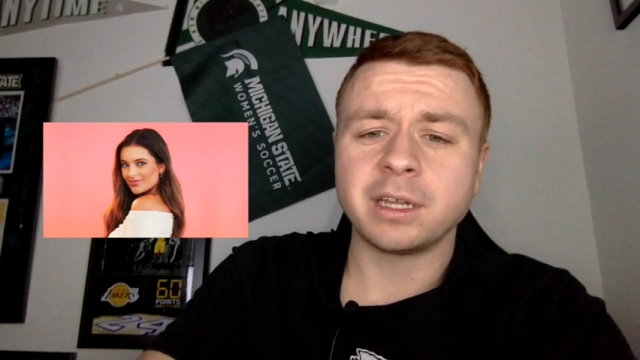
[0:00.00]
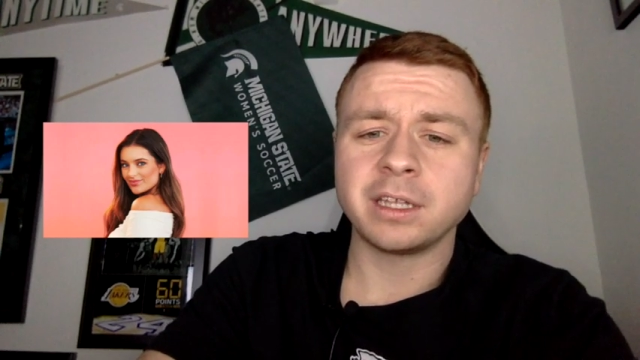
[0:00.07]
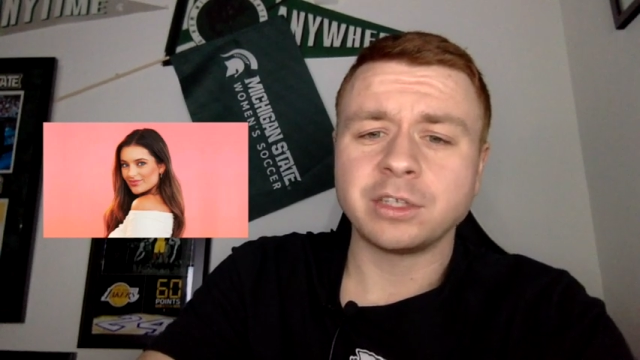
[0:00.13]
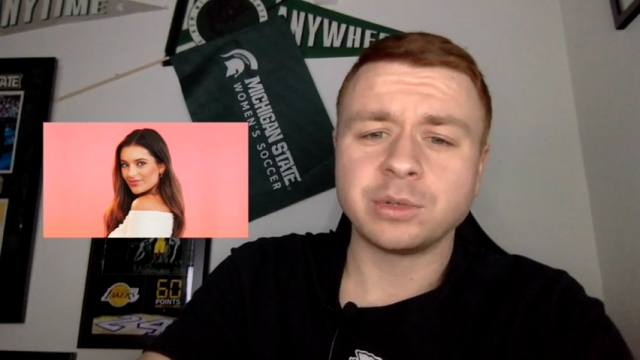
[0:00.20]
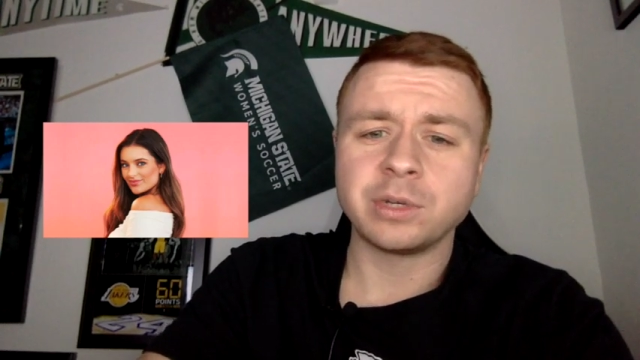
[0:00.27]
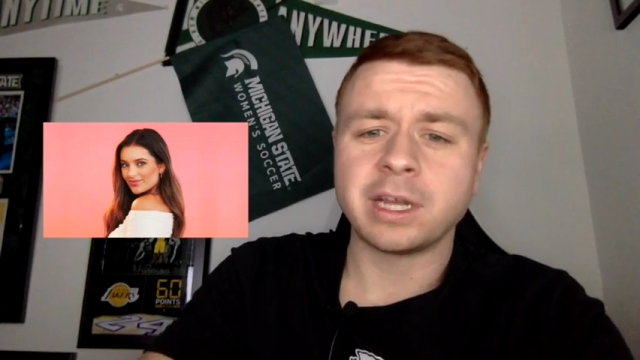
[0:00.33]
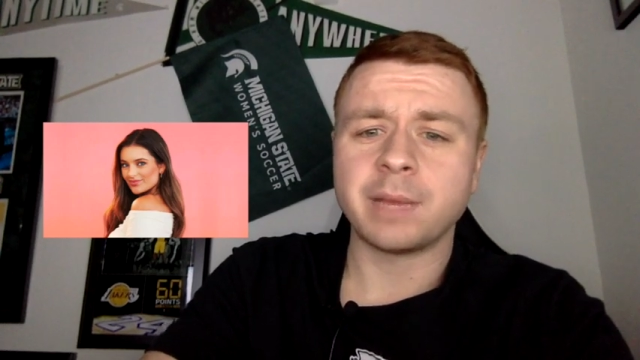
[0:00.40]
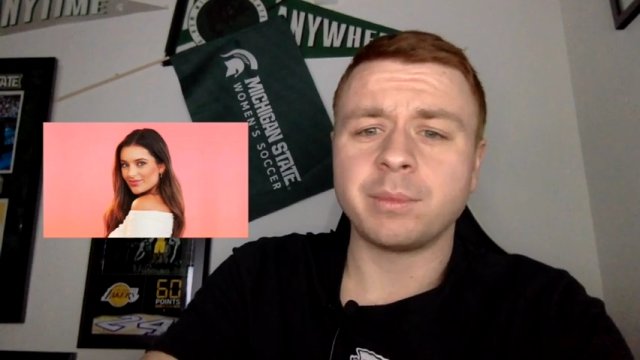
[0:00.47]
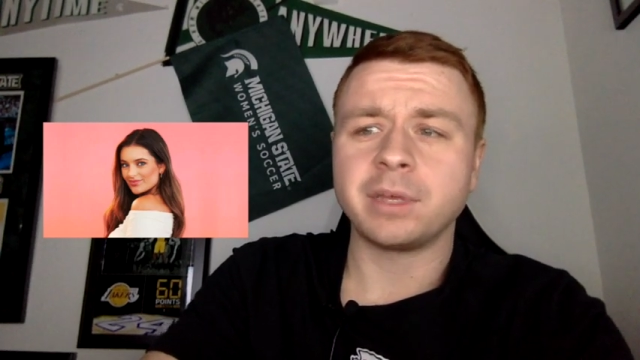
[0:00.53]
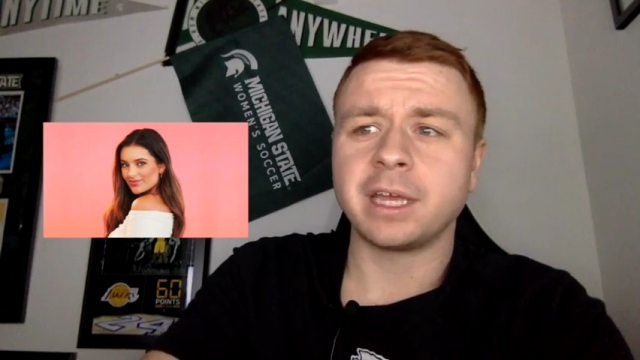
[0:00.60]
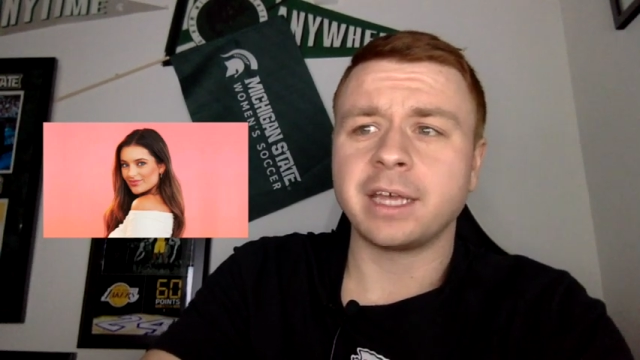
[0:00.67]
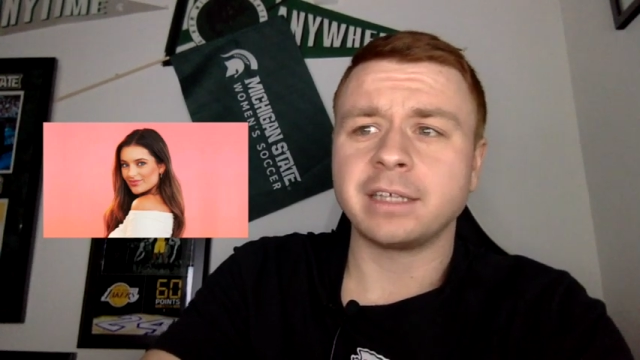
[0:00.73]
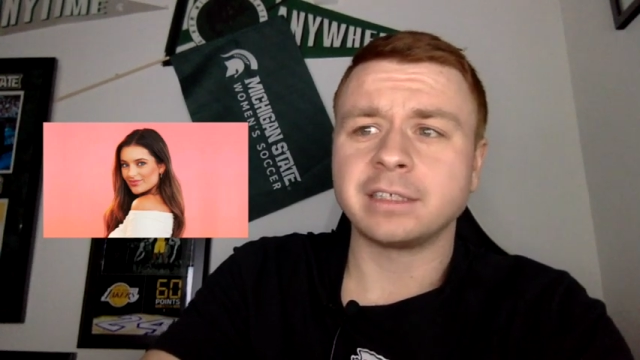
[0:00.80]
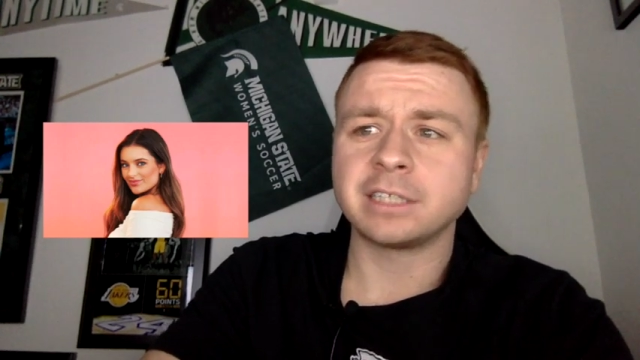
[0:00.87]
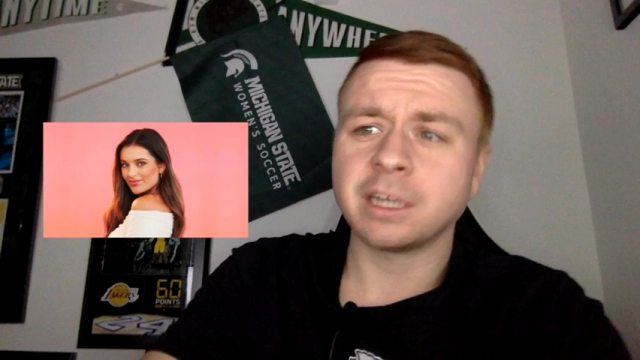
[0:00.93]
into an
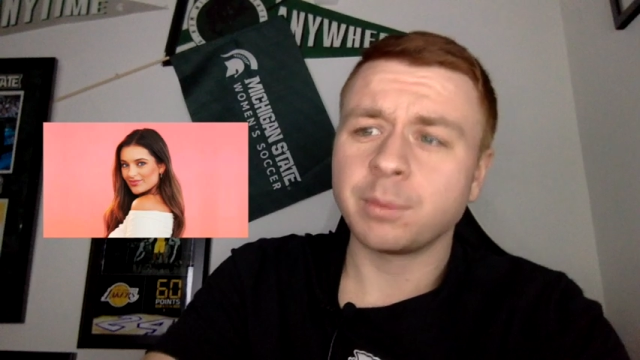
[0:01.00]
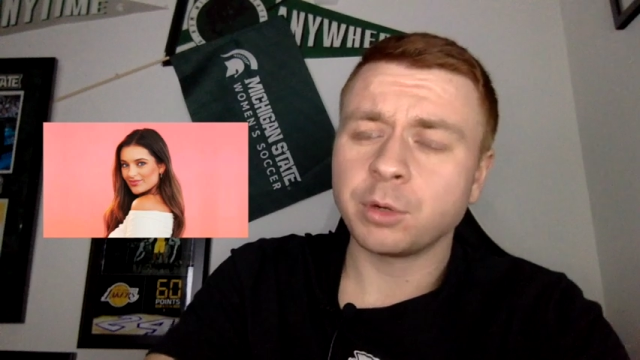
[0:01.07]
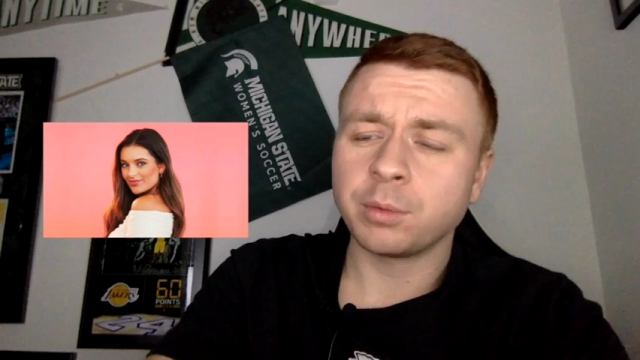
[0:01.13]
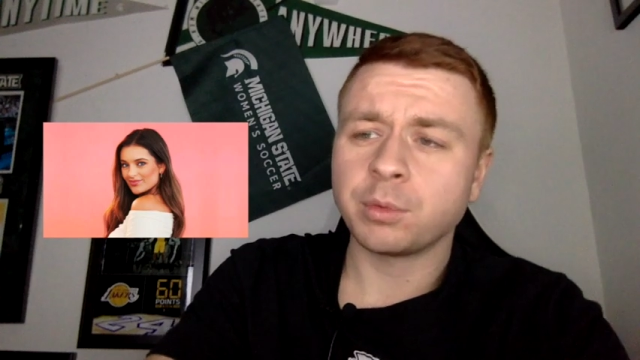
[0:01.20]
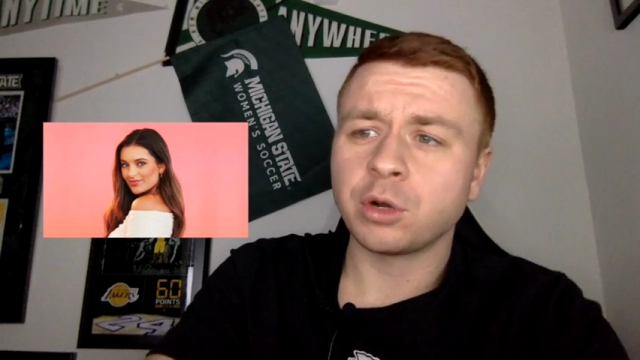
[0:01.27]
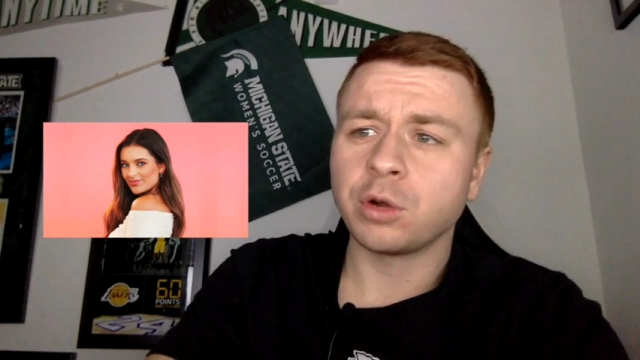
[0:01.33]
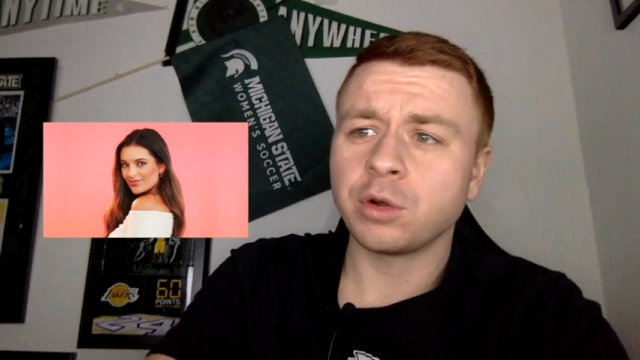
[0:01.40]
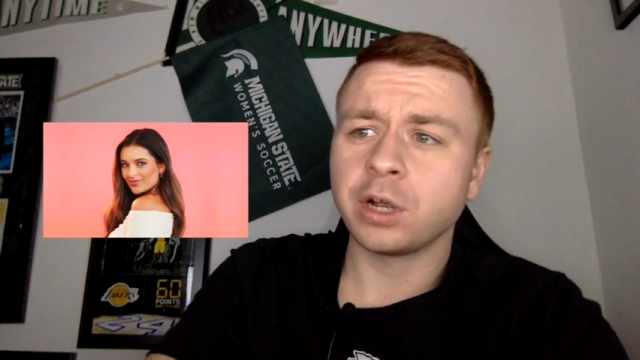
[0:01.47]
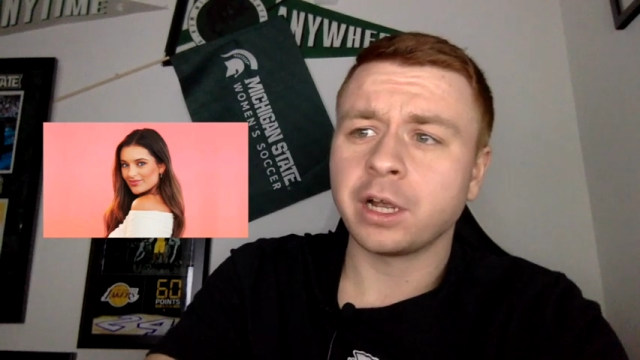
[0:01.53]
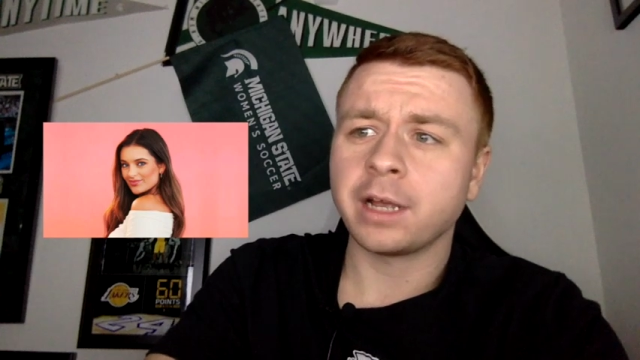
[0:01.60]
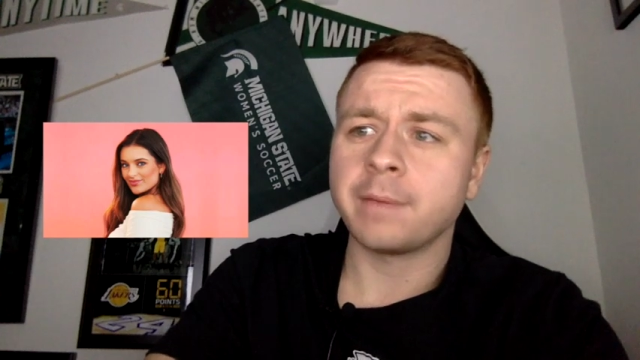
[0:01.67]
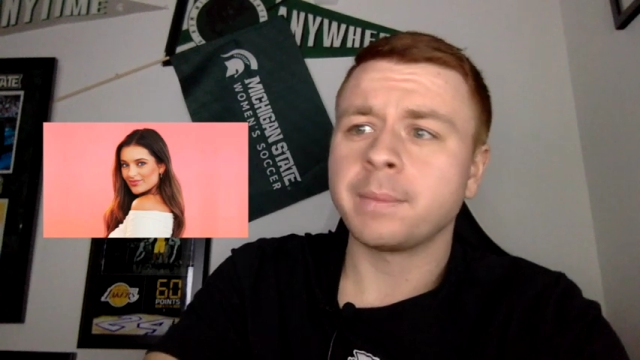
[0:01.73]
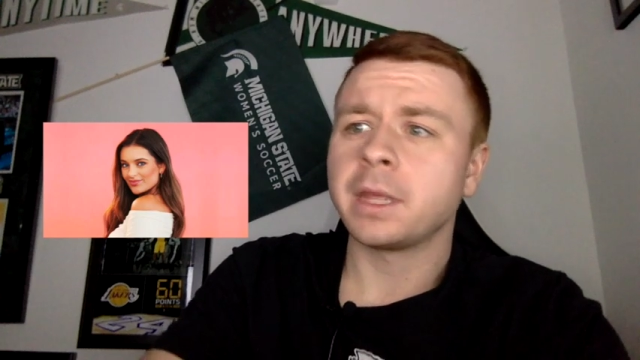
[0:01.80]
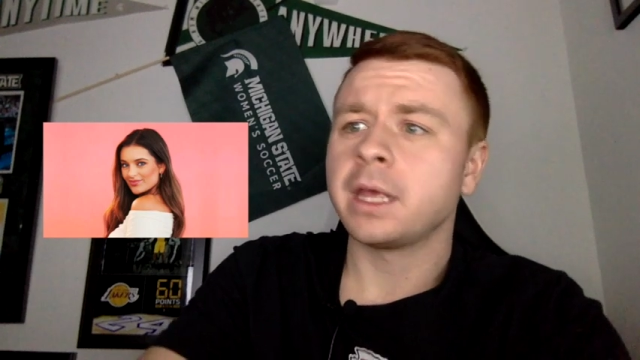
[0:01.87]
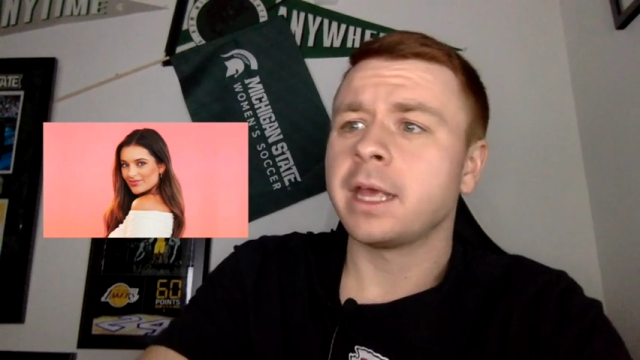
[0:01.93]
MBA summer
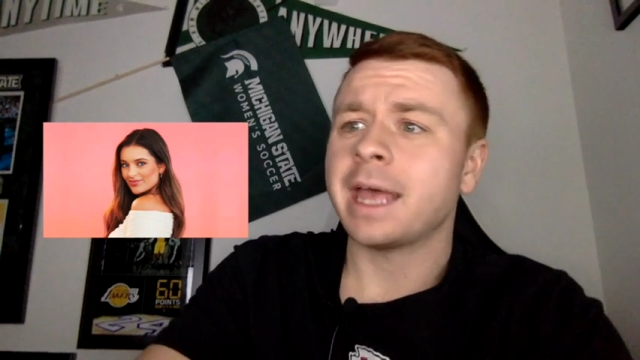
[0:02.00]
program